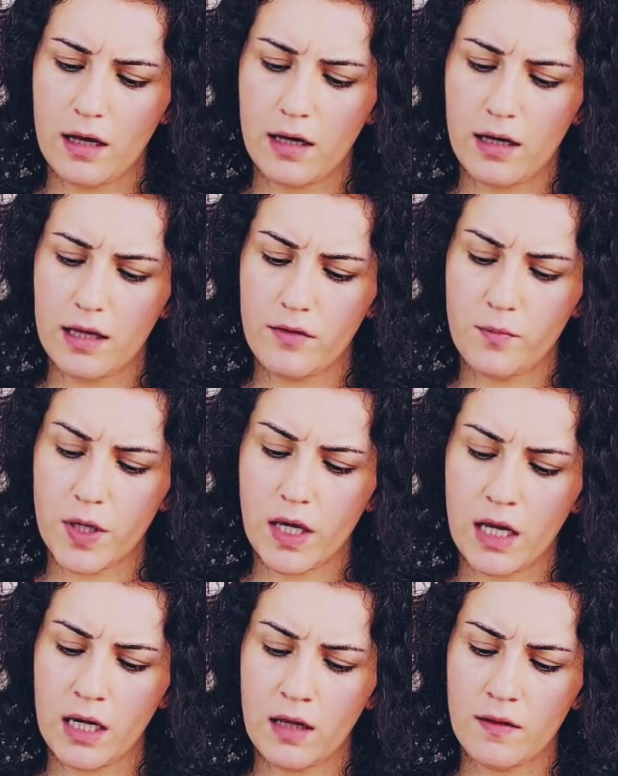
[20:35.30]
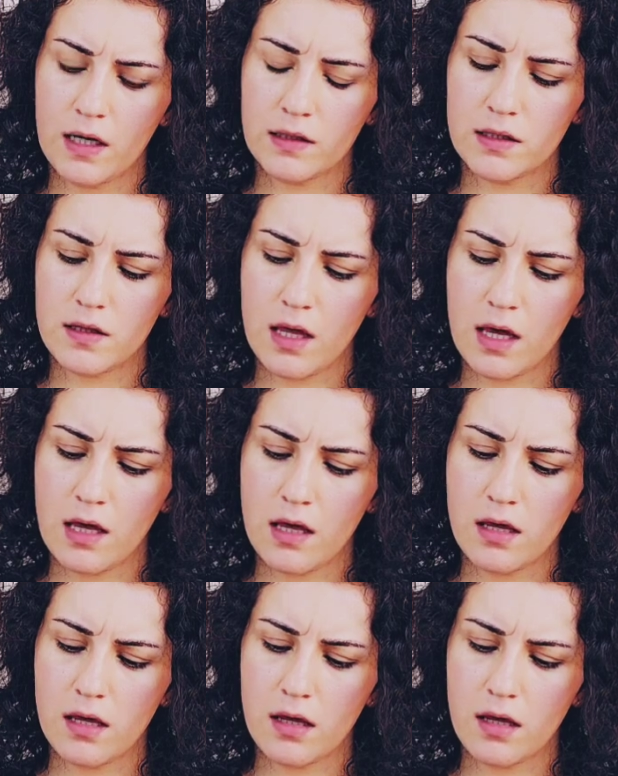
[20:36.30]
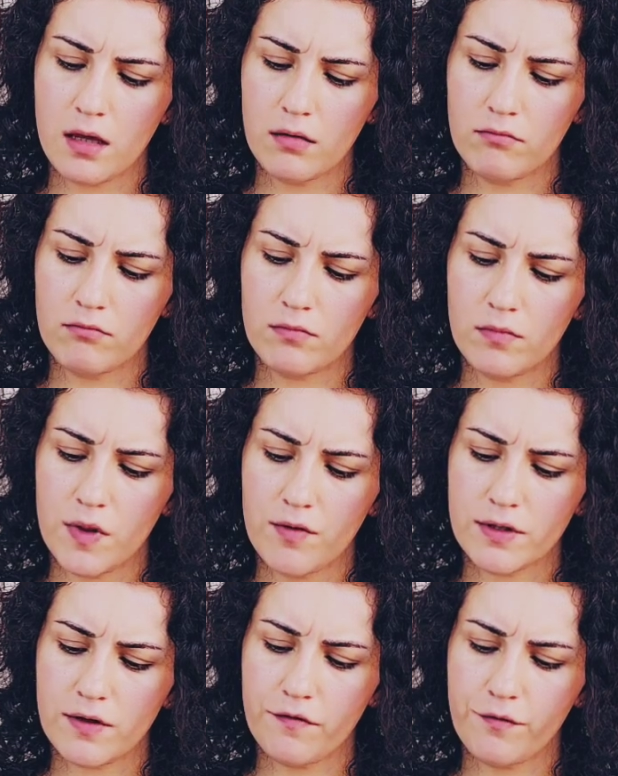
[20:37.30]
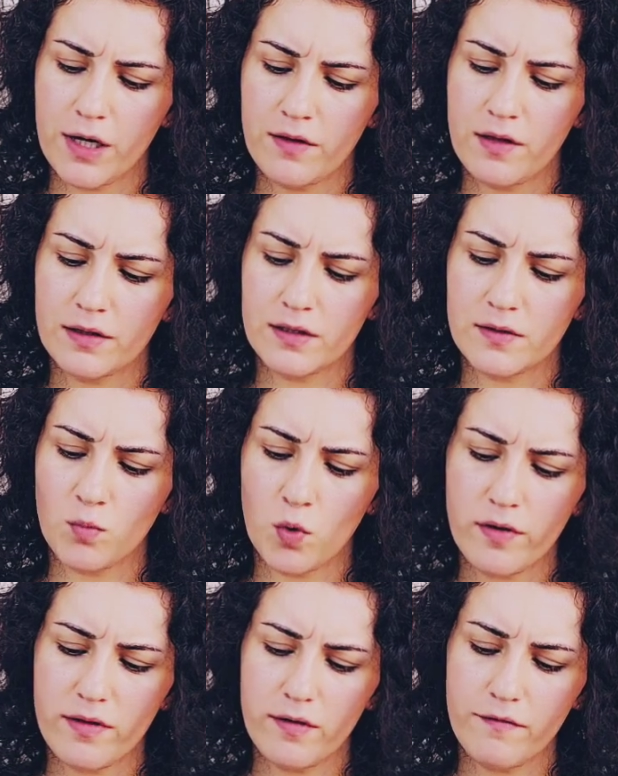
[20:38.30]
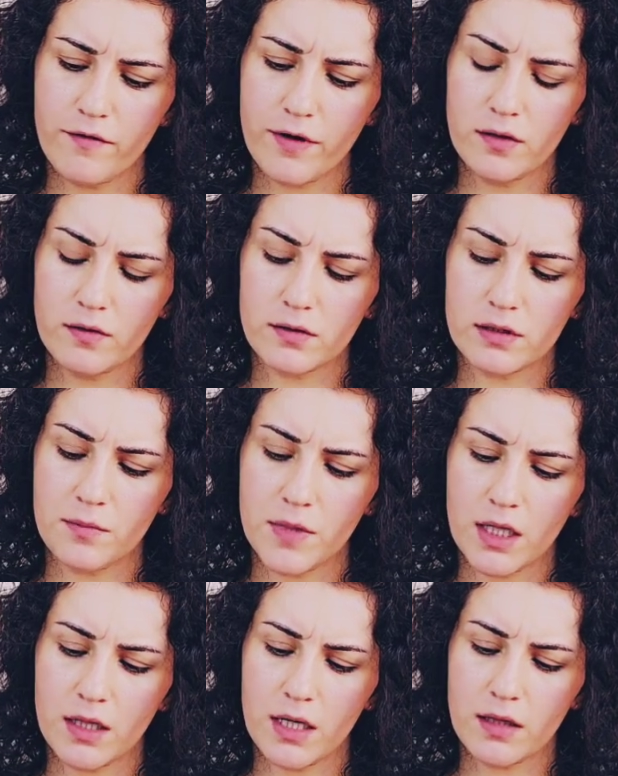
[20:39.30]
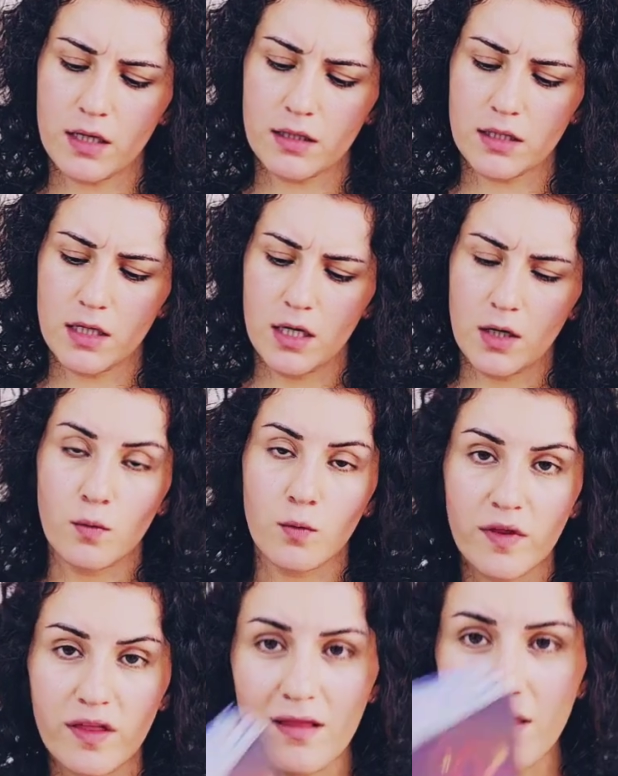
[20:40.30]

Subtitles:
at the beginning that there's a friend that is more than a friend or something like that, within